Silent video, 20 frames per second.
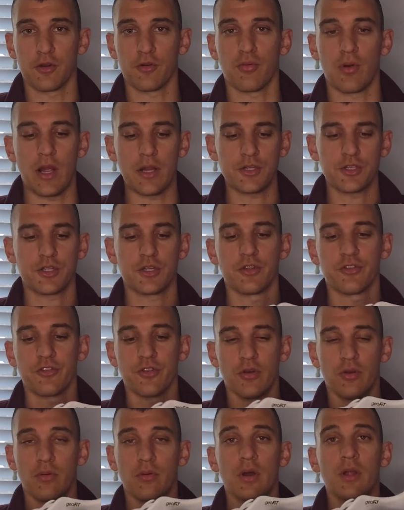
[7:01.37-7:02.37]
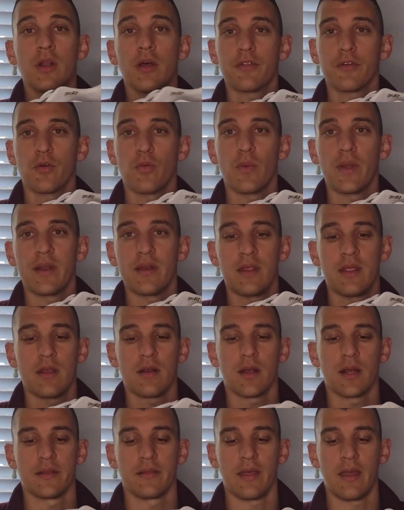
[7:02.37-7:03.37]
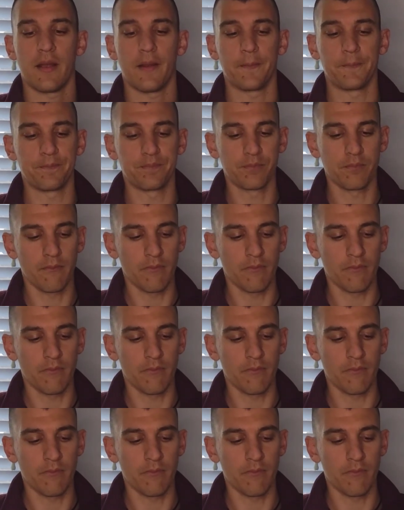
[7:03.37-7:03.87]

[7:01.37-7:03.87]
crushed. So another win here on that.